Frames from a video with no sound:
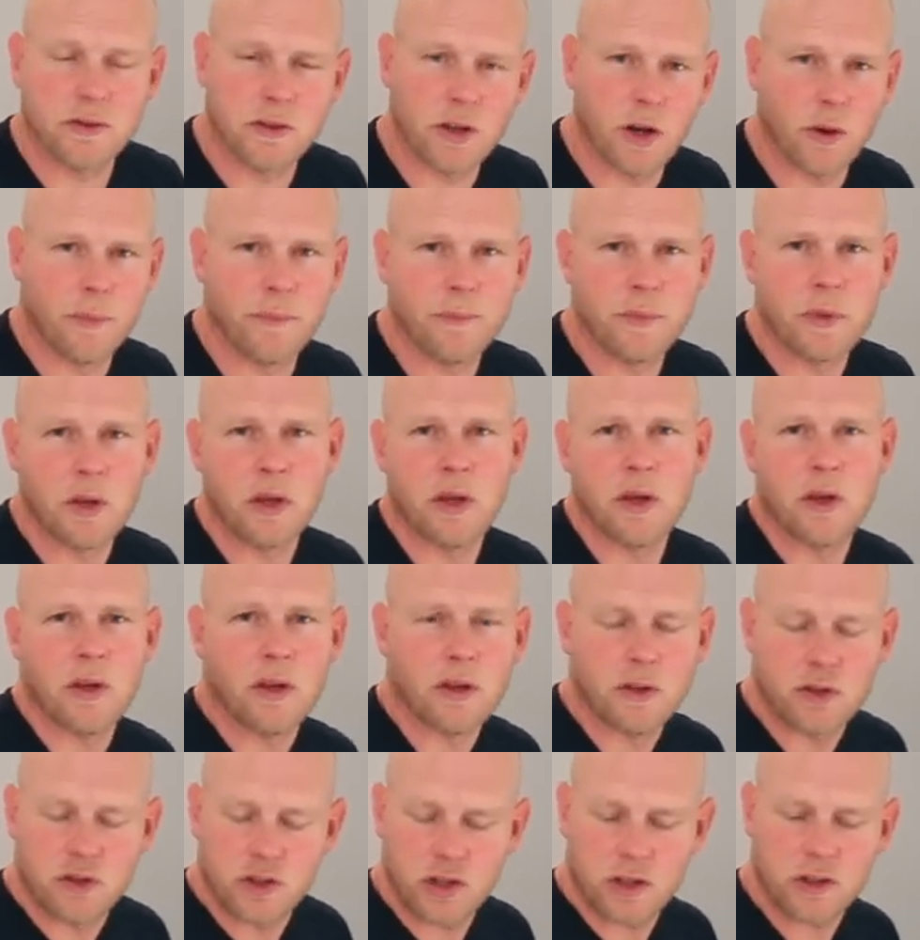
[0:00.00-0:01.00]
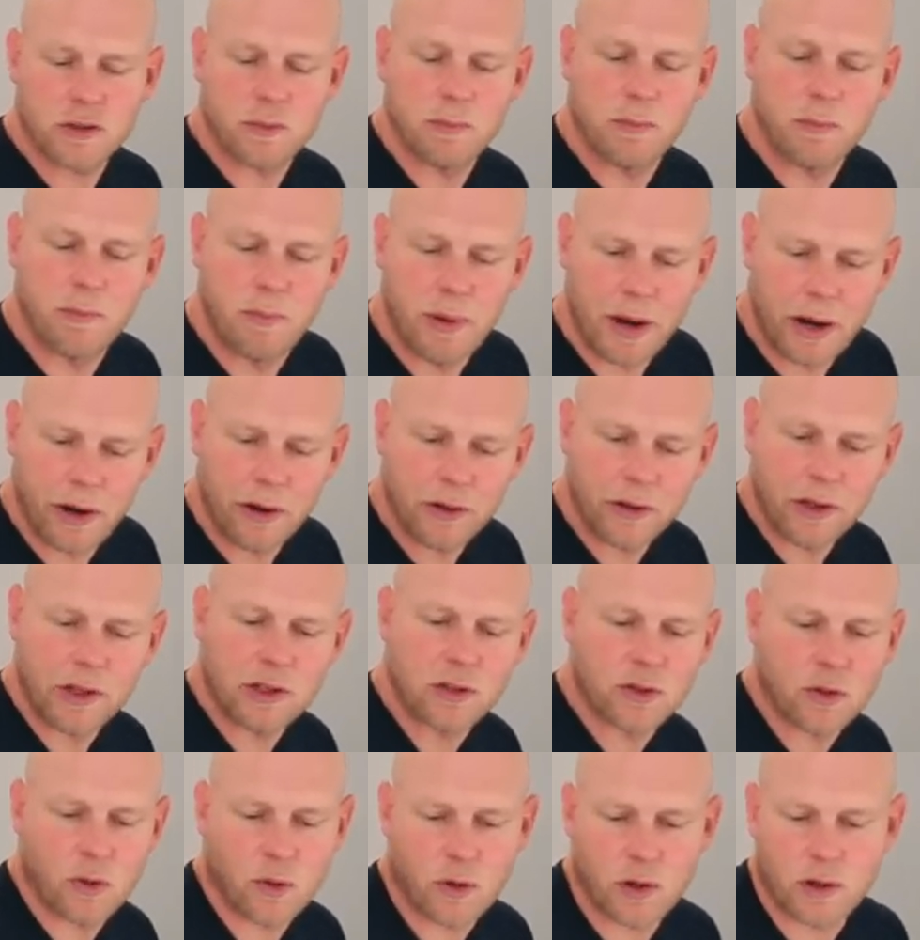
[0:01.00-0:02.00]
So just barely
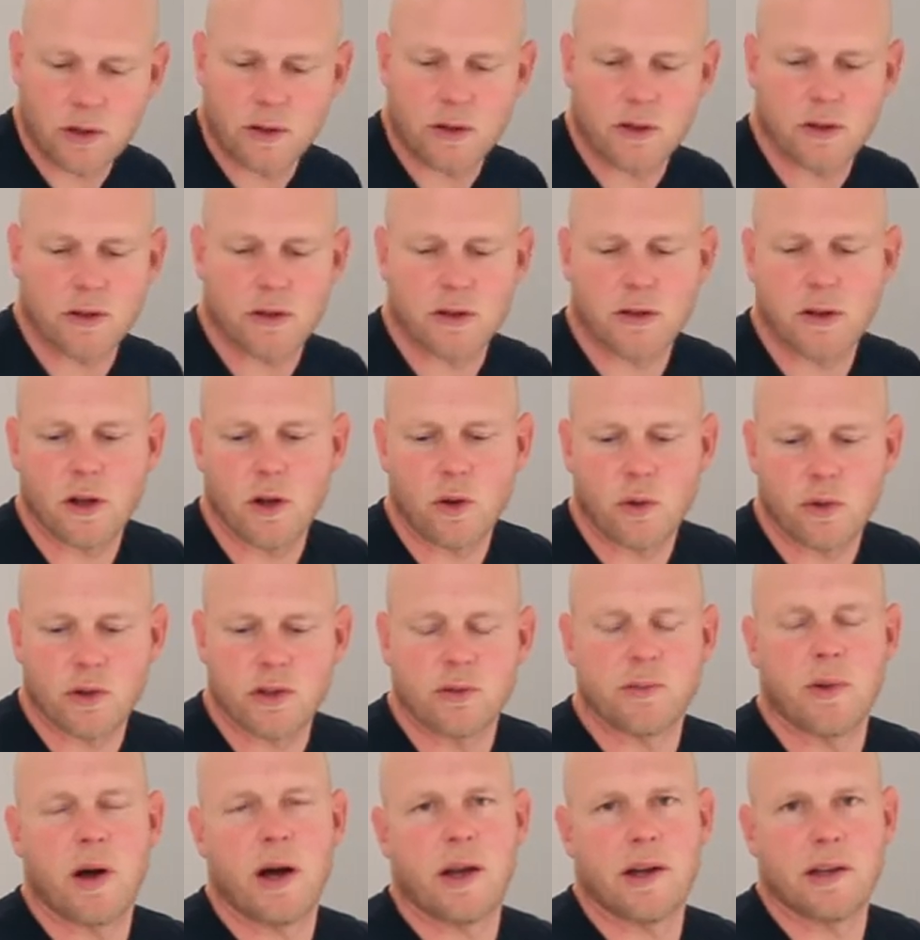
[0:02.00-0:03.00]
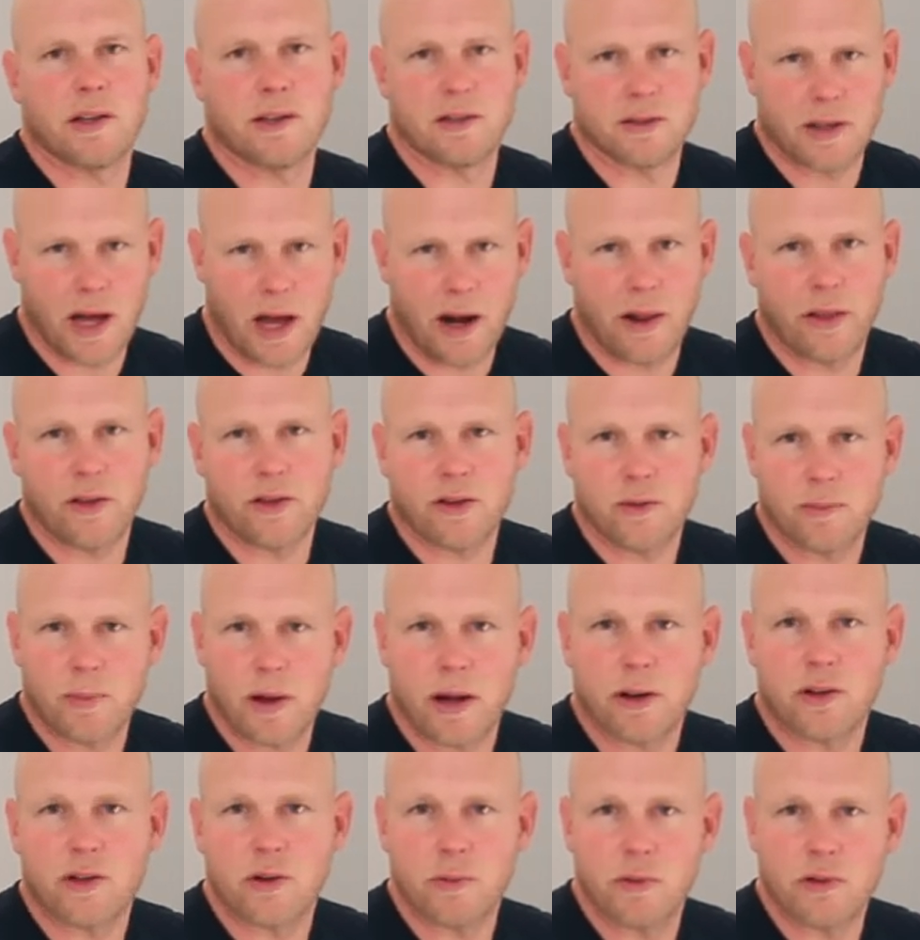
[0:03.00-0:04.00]
towards the slow responding side of the
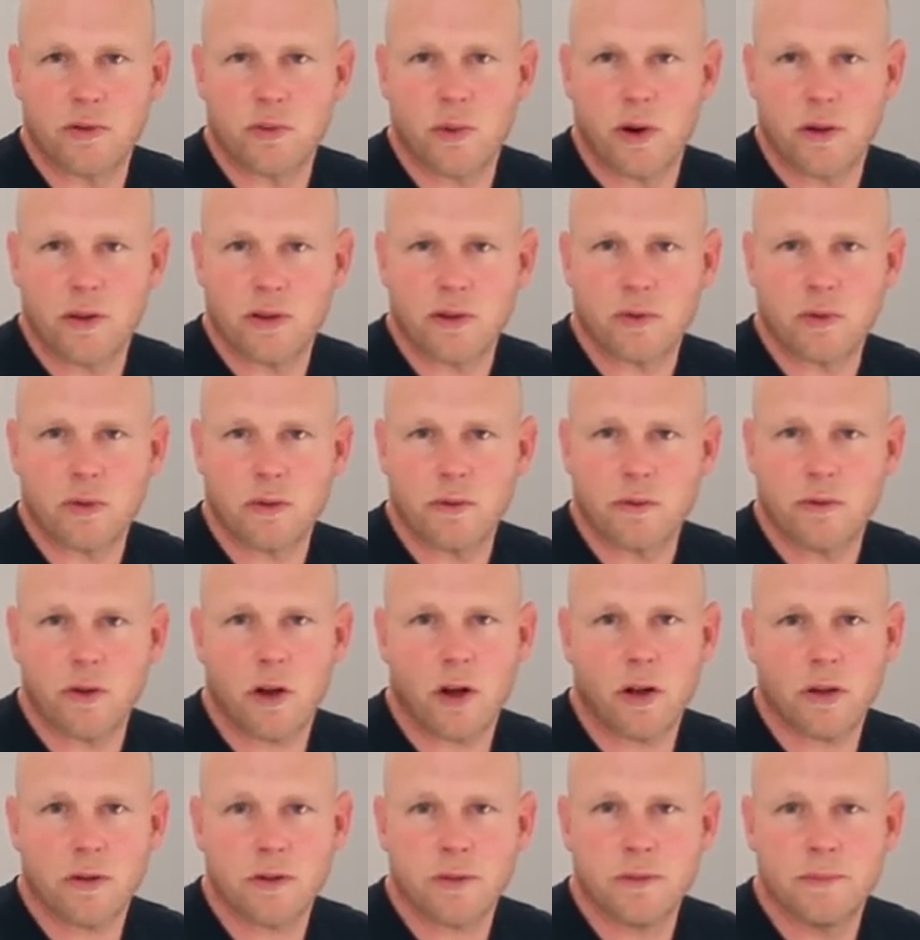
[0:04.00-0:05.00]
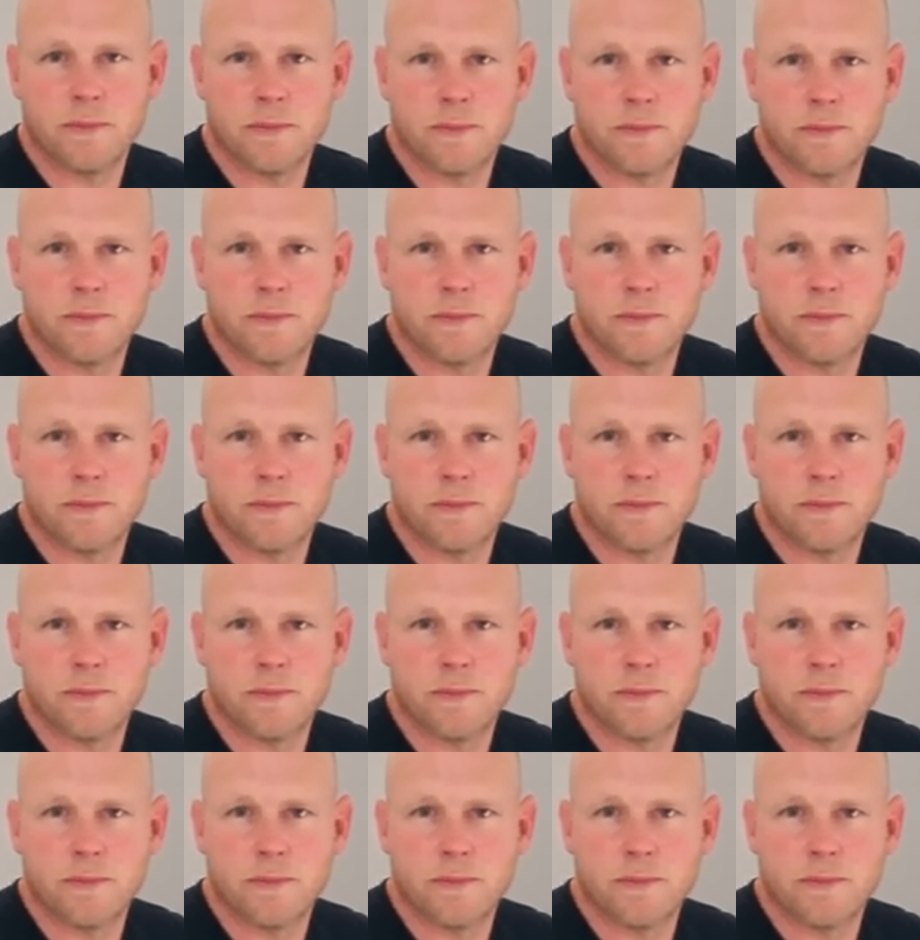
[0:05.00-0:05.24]
spectrum is where this one falls.